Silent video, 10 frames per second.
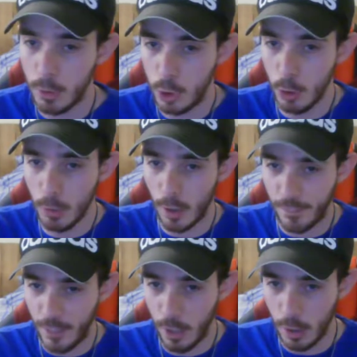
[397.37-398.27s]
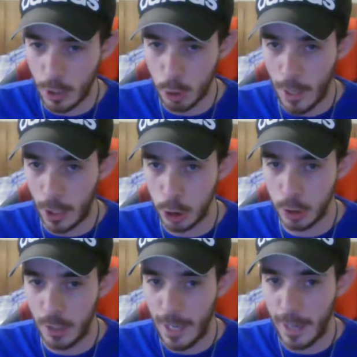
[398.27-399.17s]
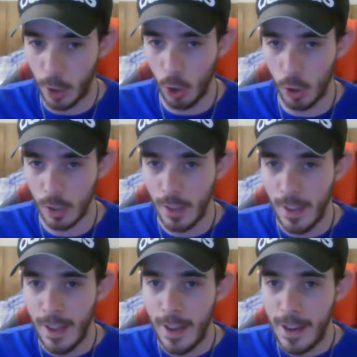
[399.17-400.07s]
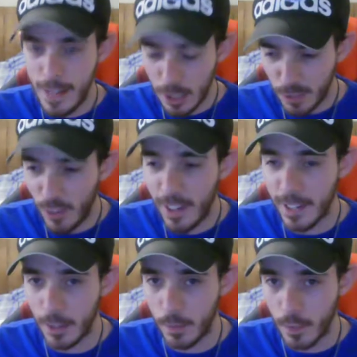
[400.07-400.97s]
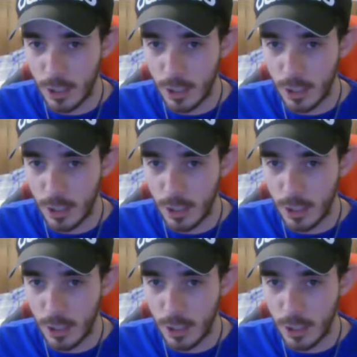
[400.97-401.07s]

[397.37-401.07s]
do not feel attraction at all, and that's fine.